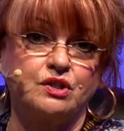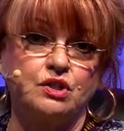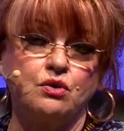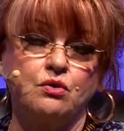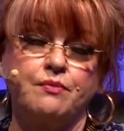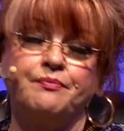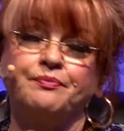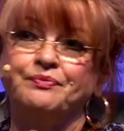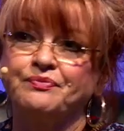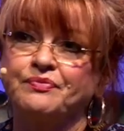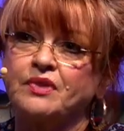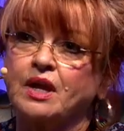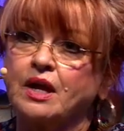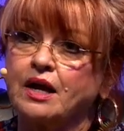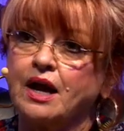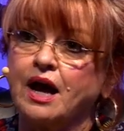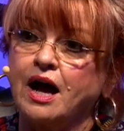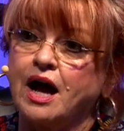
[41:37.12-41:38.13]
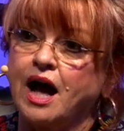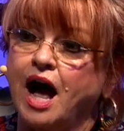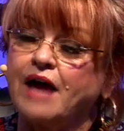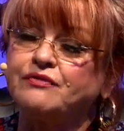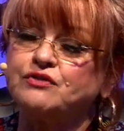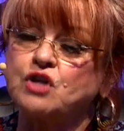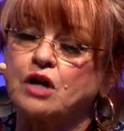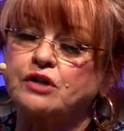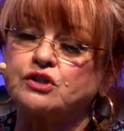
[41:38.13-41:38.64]
You know,
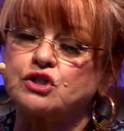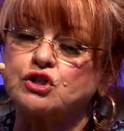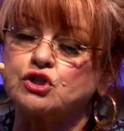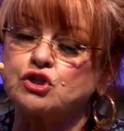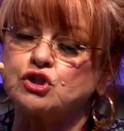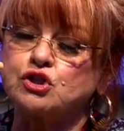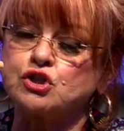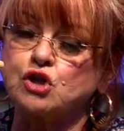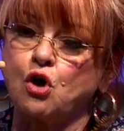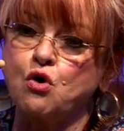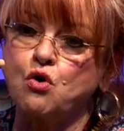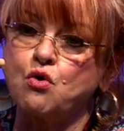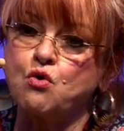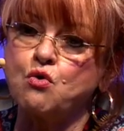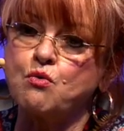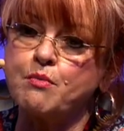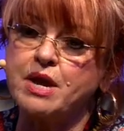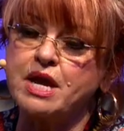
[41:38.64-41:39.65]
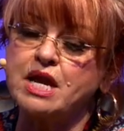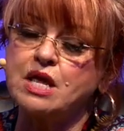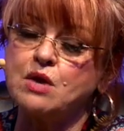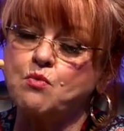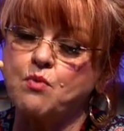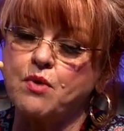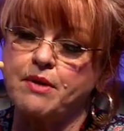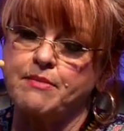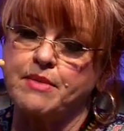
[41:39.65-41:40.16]
I've talked to so many
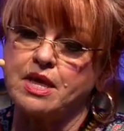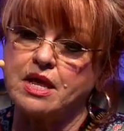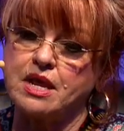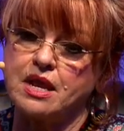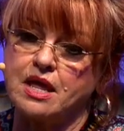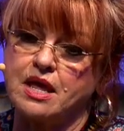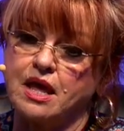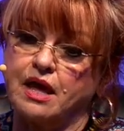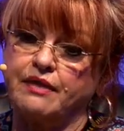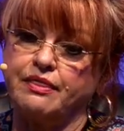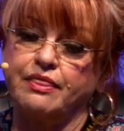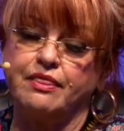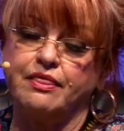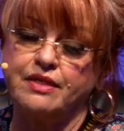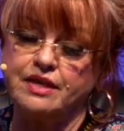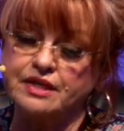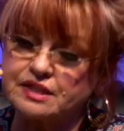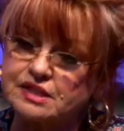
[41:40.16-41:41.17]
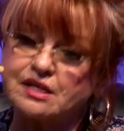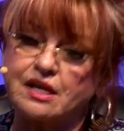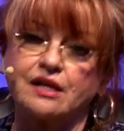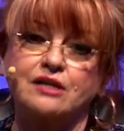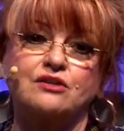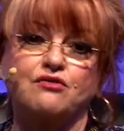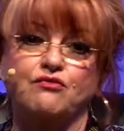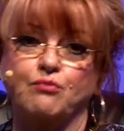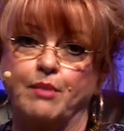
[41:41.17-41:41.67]
women at this
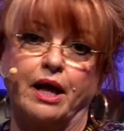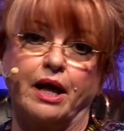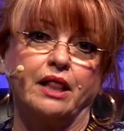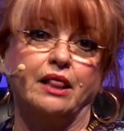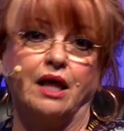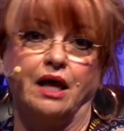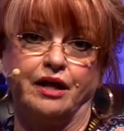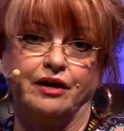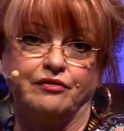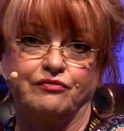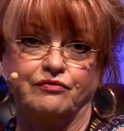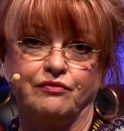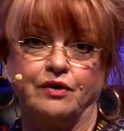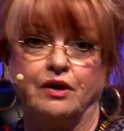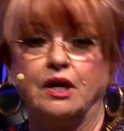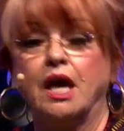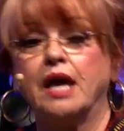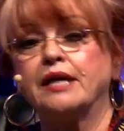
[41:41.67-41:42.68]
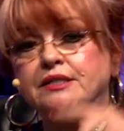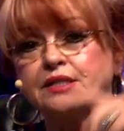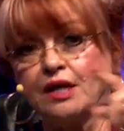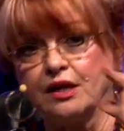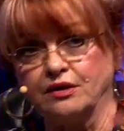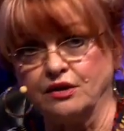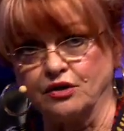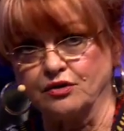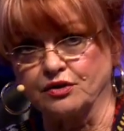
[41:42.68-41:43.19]
stage of my life, and
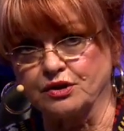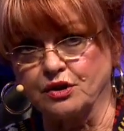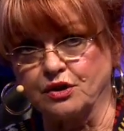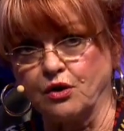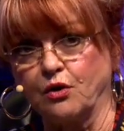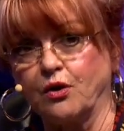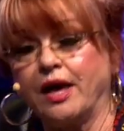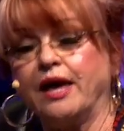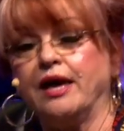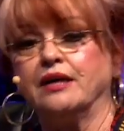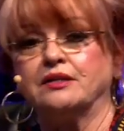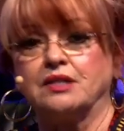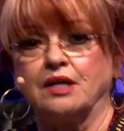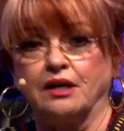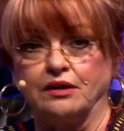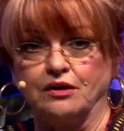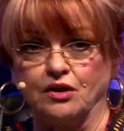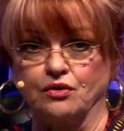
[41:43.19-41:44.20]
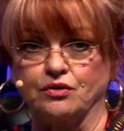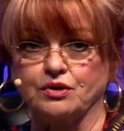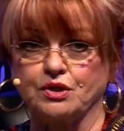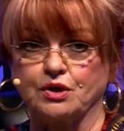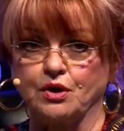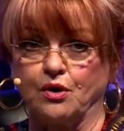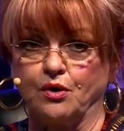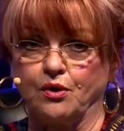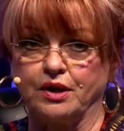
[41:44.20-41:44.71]
10 years ago, and 10 years
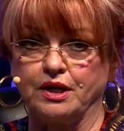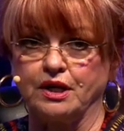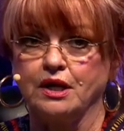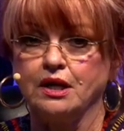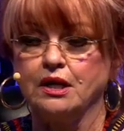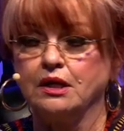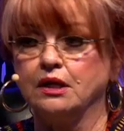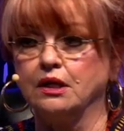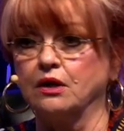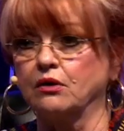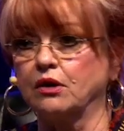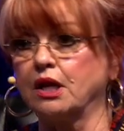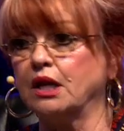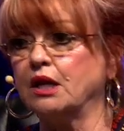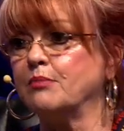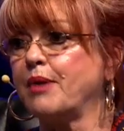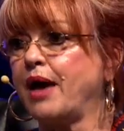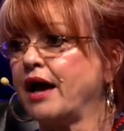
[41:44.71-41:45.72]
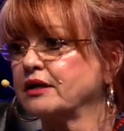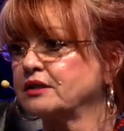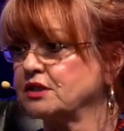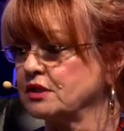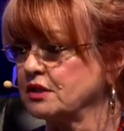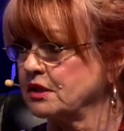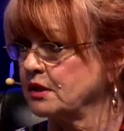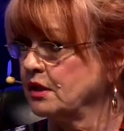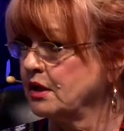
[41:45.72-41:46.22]
ago, and you know, getting back to
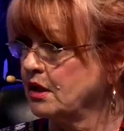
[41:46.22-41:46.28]
the